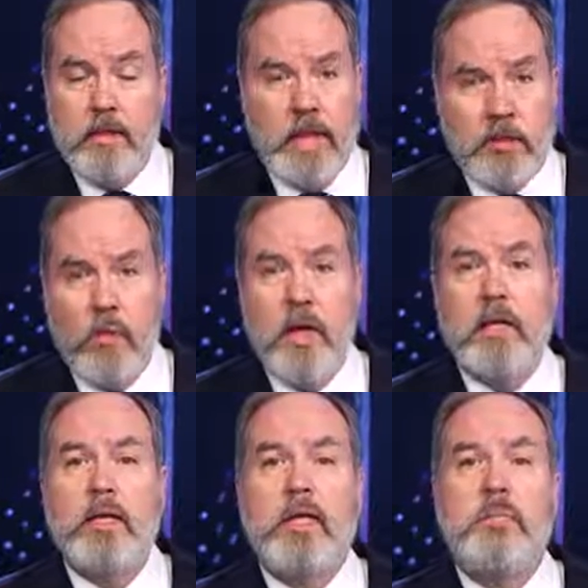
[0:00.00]
That's
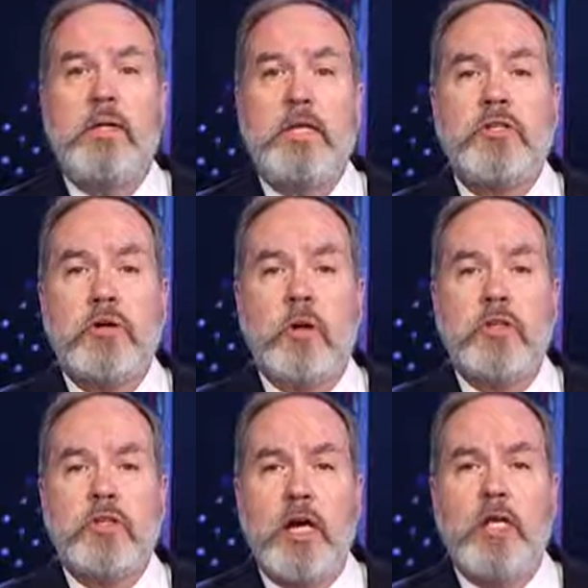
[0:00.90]
what the police told
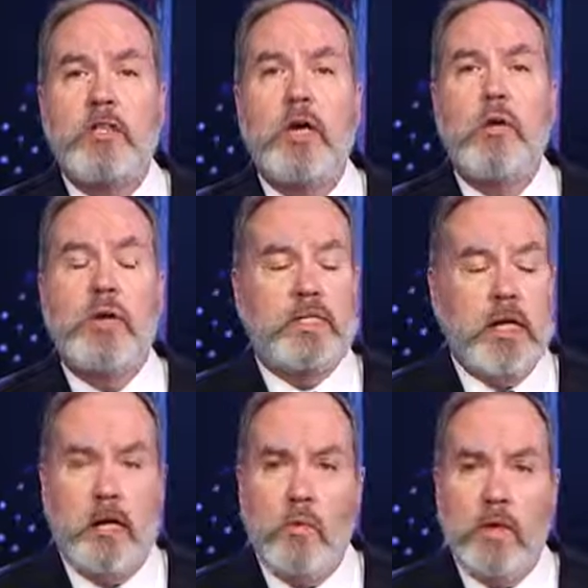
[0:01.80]
a judge when he
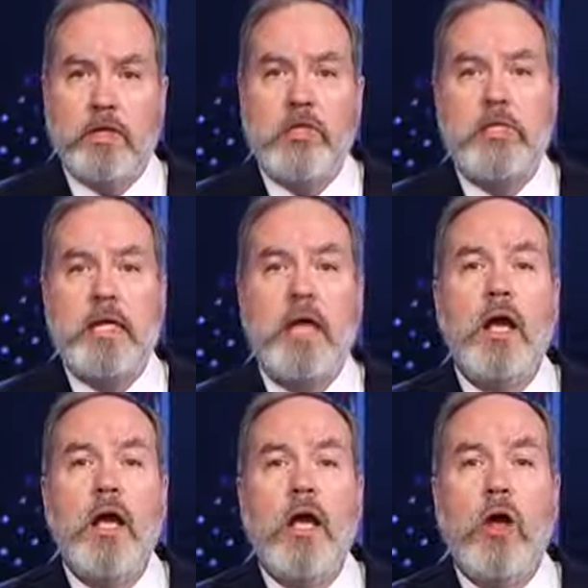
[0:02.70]
said, I want to see
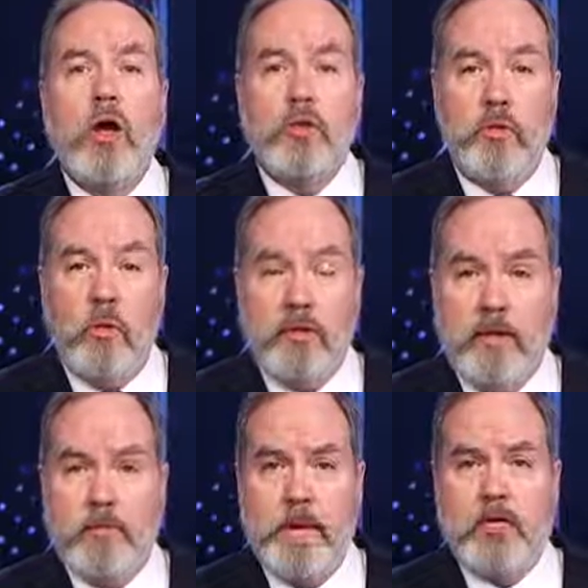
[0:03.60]
the
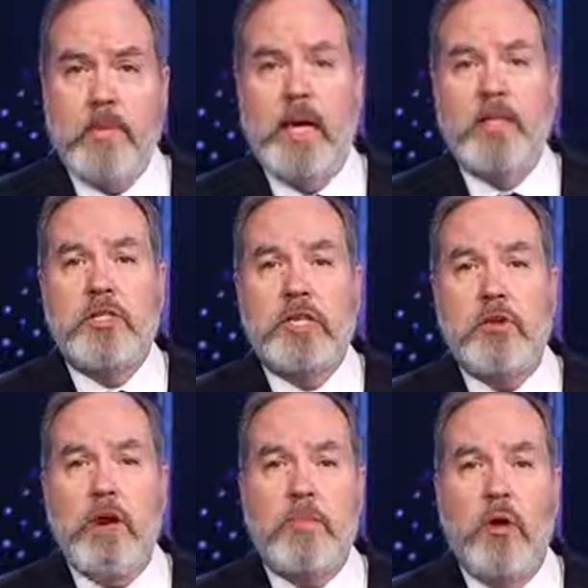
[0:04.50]
information about the
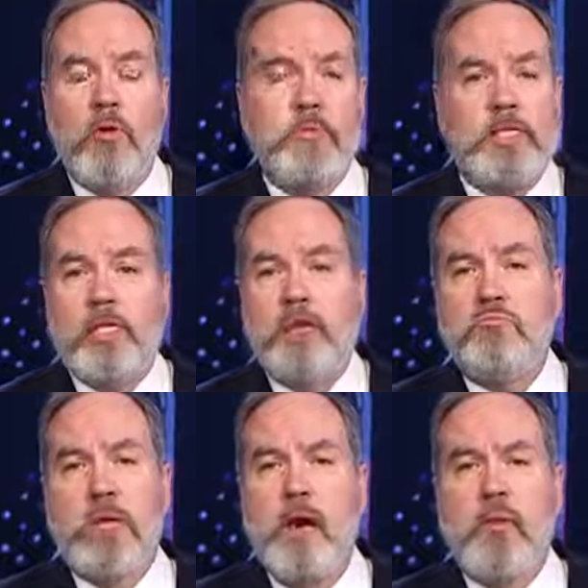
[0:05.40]
Stingray program. They
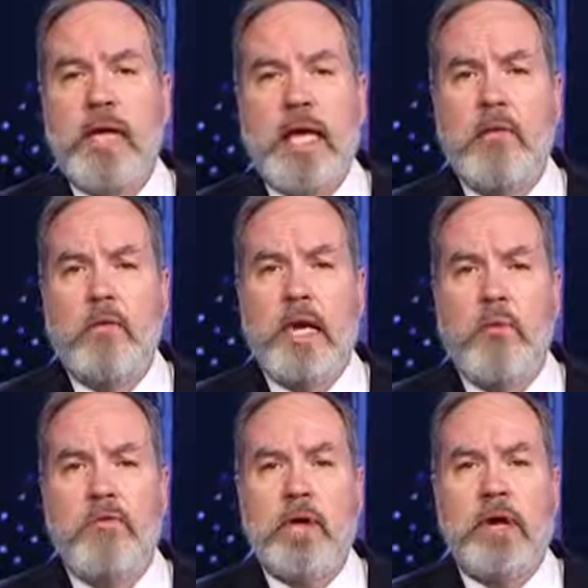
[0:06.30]
said, no, we can't do that.
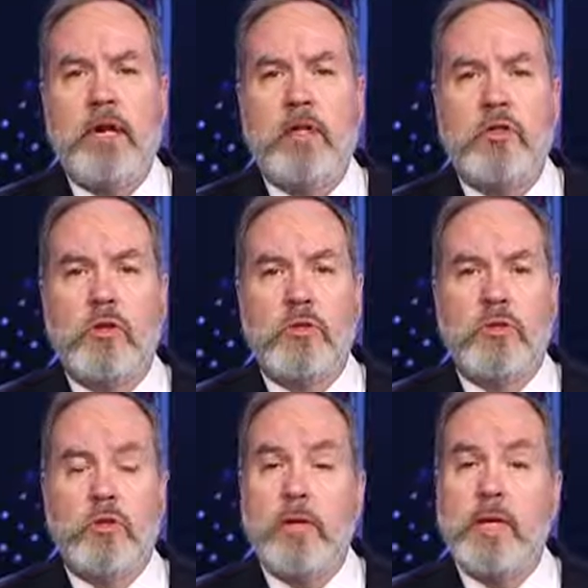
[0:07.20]
We've got a non
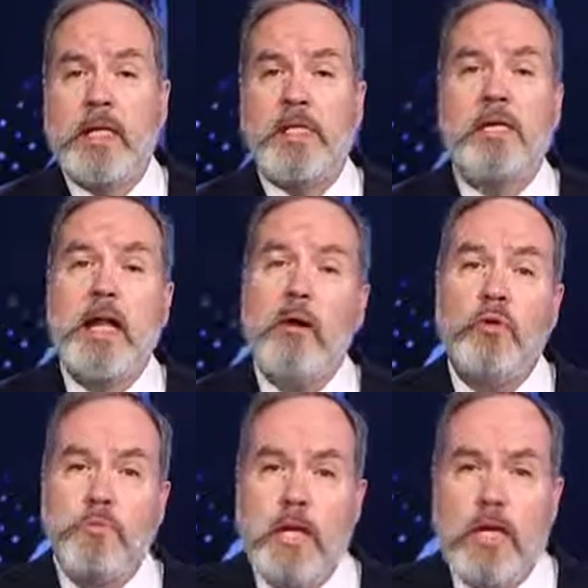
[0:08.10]
disclosure agreement. And he said, not
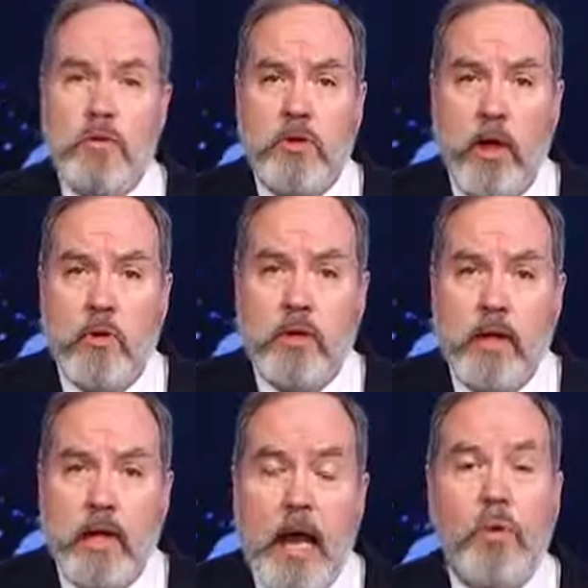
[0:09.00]
with me, you don't.
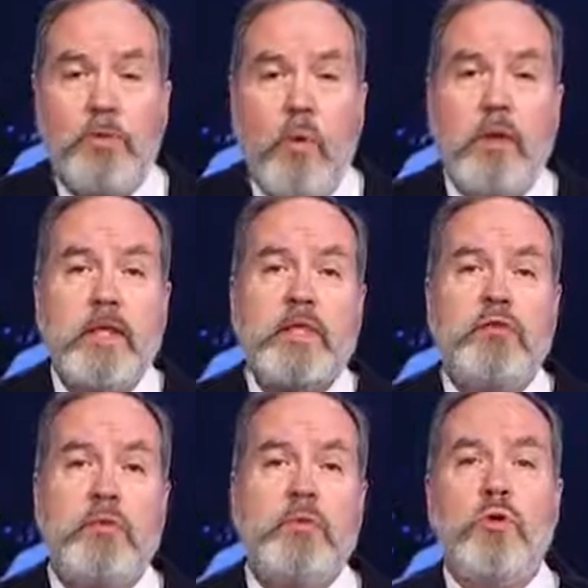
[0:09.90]
At which point, they
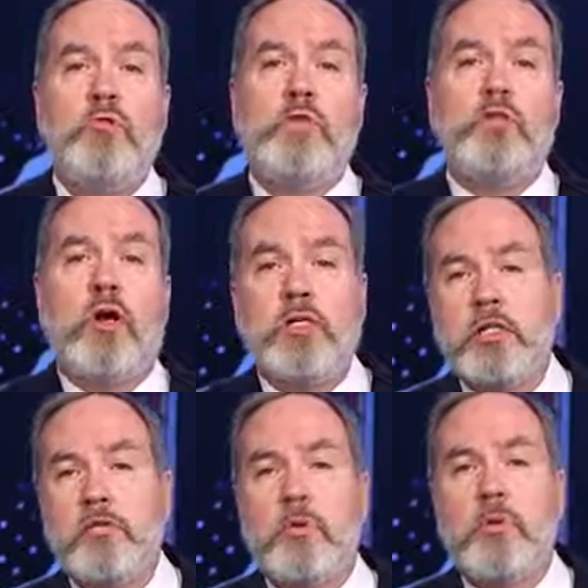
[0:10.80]
just removed the
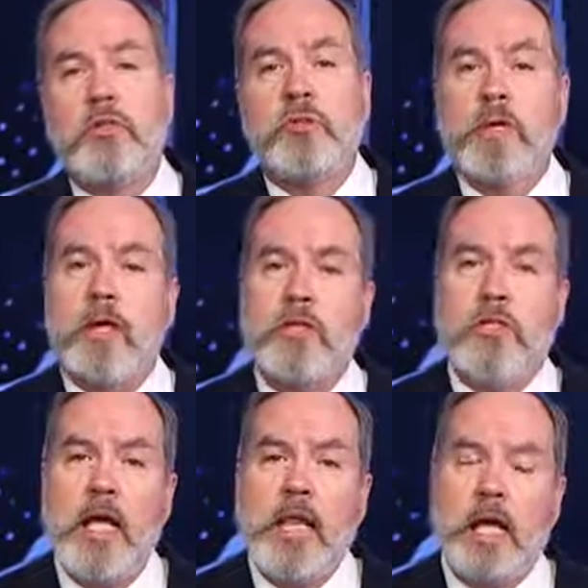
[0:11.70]
charges from the person
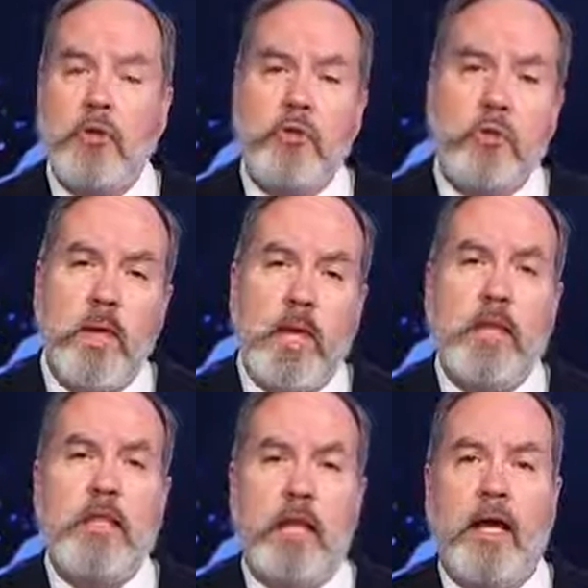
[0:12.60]
because they will do
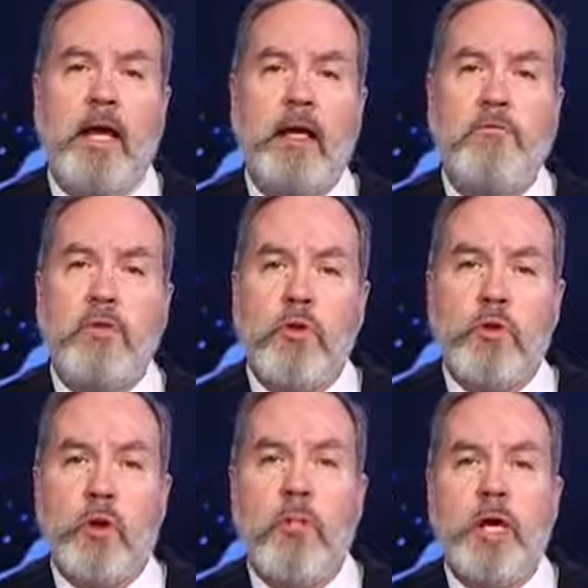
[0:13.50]
anything for the
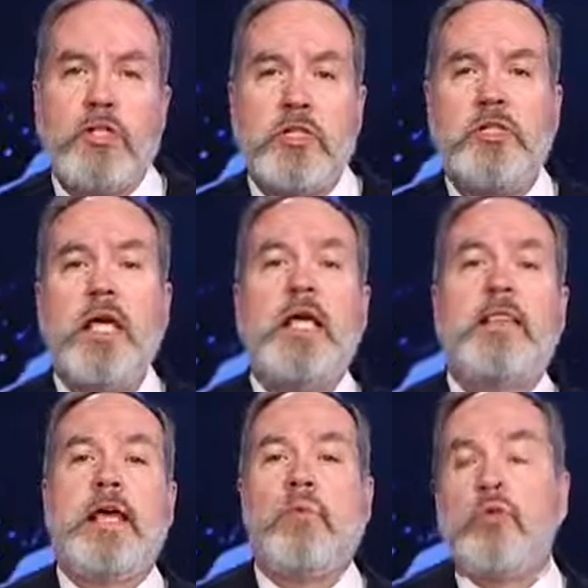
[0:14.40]
corporations.
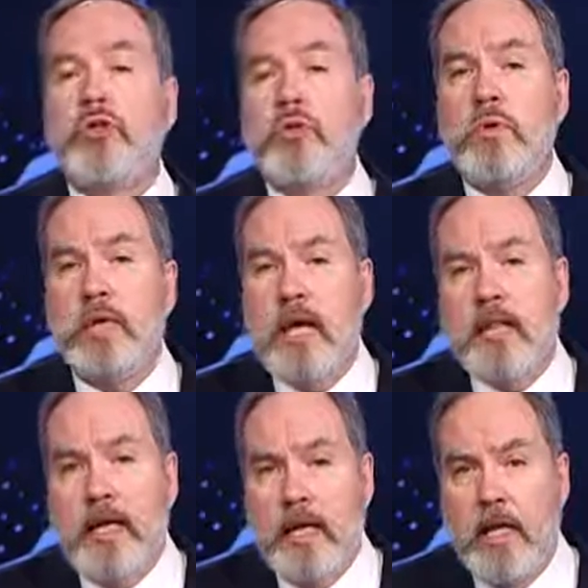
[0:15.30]
They will do
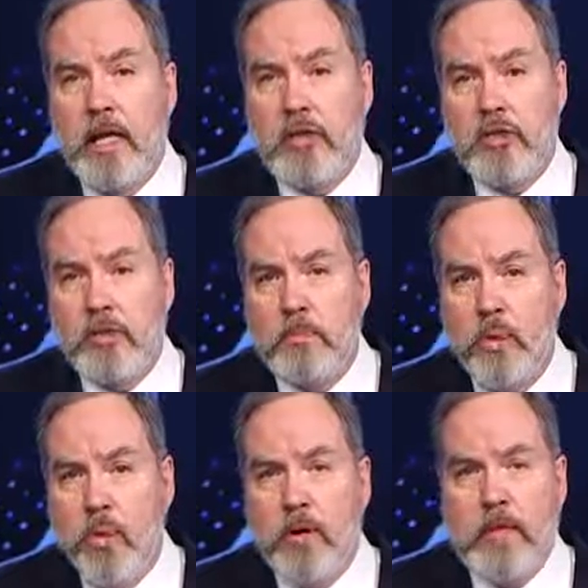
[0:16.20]
nothing to
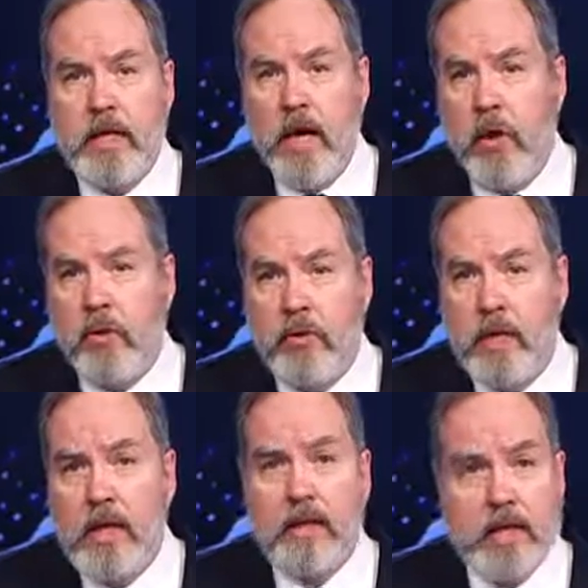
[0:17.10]
support the oath
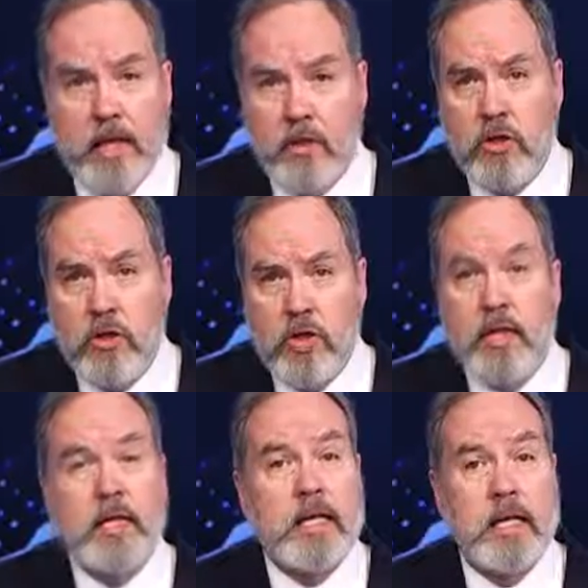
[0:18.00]
that they took
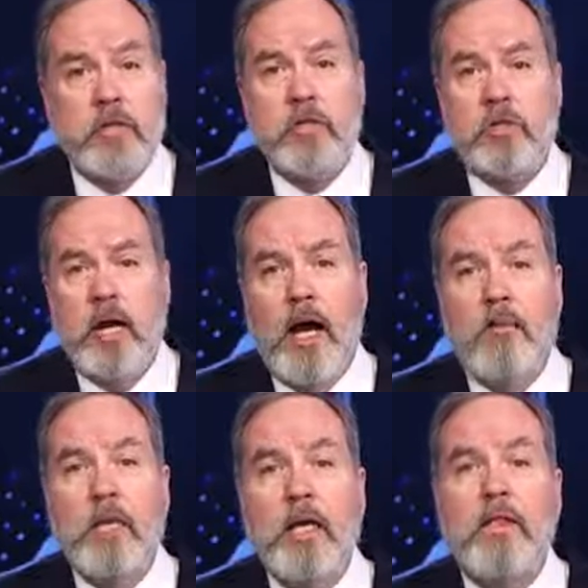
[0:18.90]
to get their
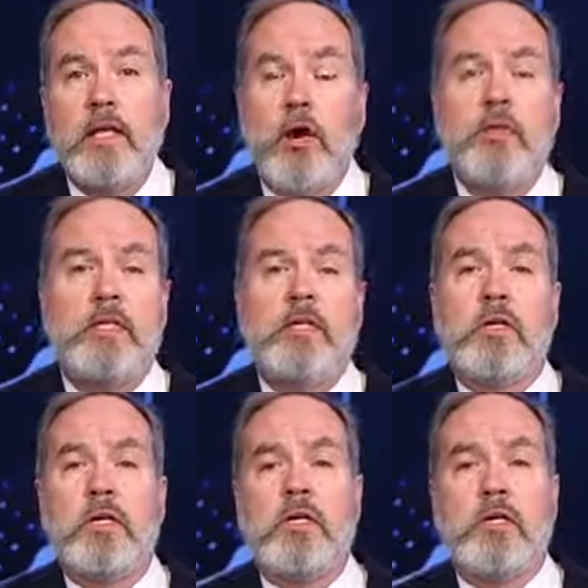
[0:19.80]
job, the oath they
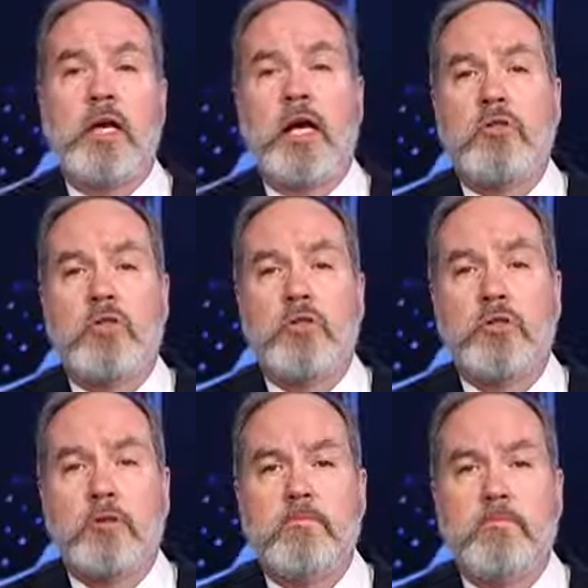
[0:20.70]
took to the
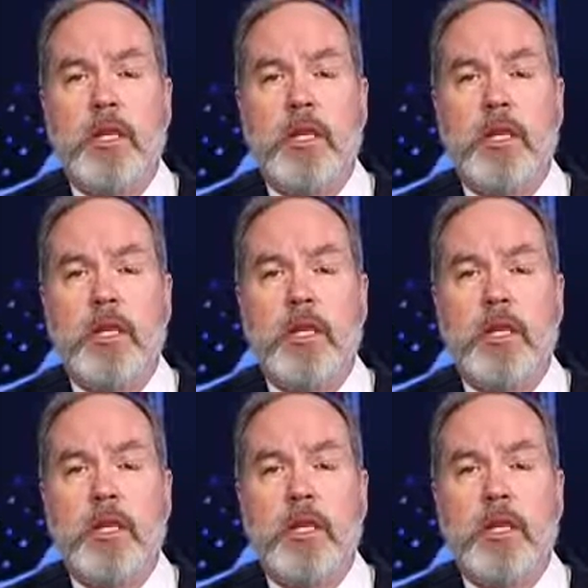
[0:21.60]
Constitution.